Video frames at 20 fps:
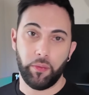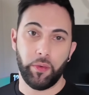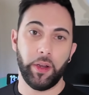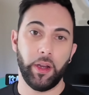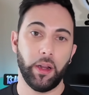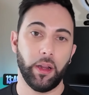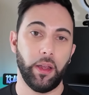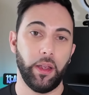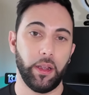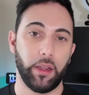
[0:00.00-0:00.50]

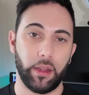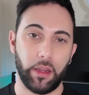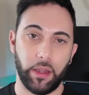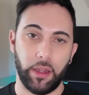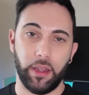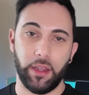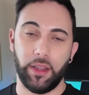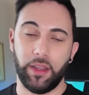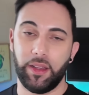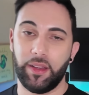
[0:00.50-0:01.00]
really like
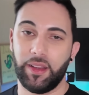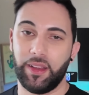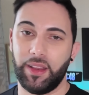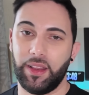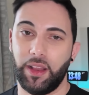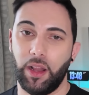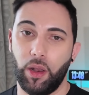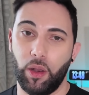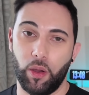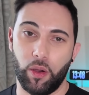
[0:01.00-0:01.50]
is
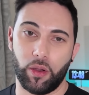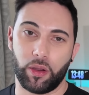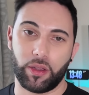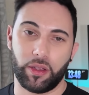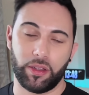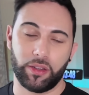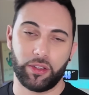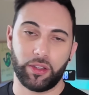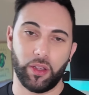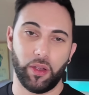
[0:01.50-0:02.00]
the lock.
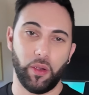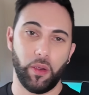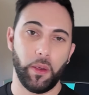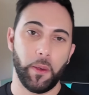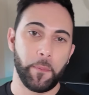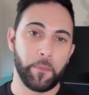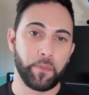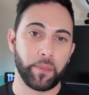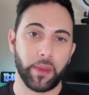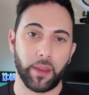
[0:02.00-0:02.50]
So
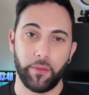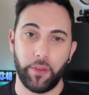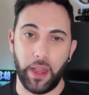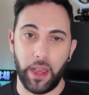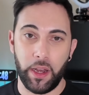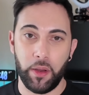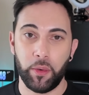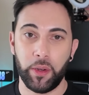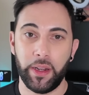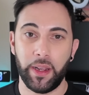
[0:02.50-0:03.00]
for
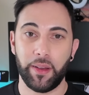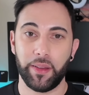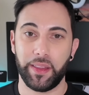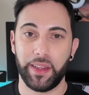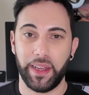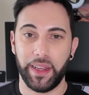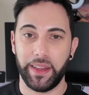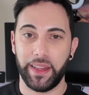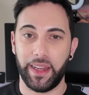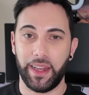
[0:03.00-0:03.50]
anyone out
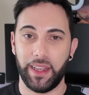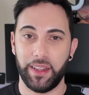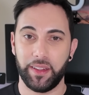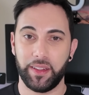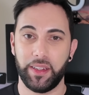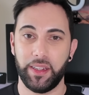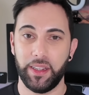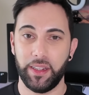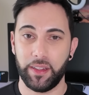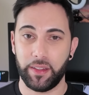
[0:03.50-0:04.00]
there that has
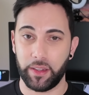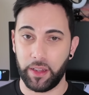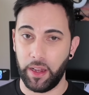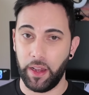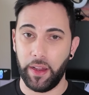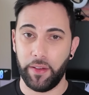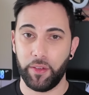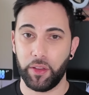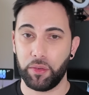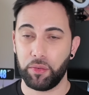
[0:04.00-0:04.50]
kids,
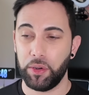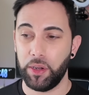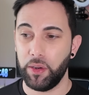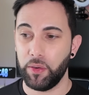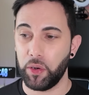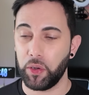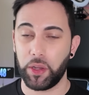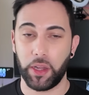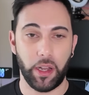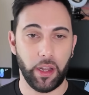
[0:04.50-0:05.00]
I have a
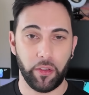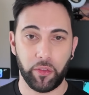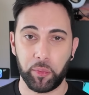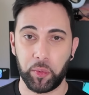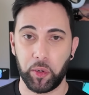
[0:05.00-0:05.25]
3-year-old that loves